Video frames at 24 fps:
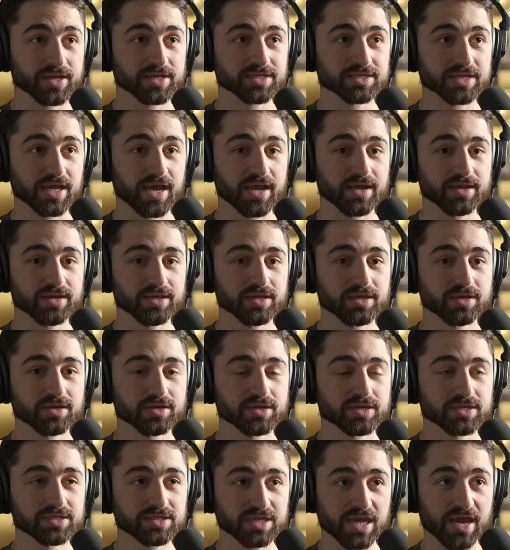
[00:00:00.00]
anxiety
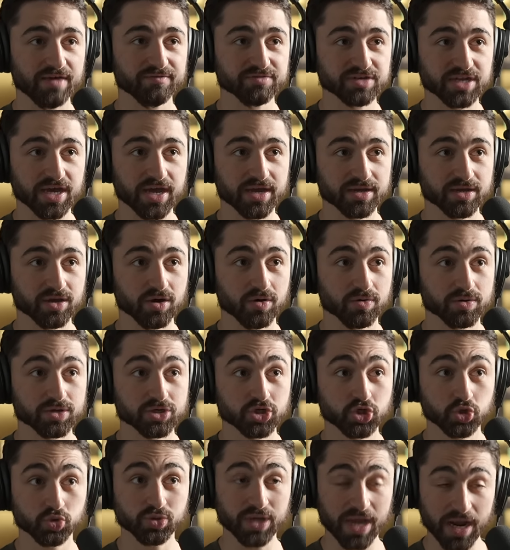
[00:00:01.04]
mm. to have a diet coke
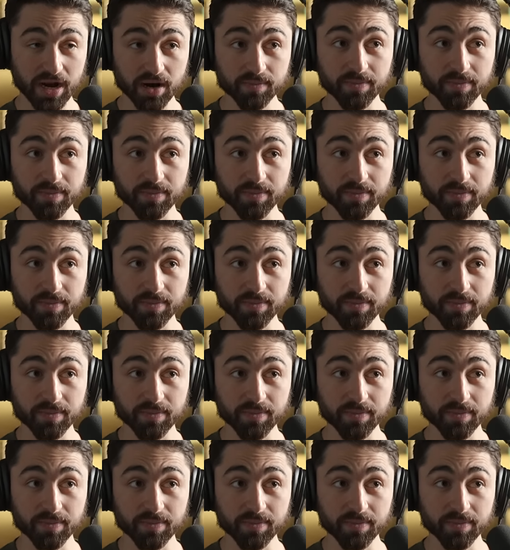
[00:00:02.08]
do you care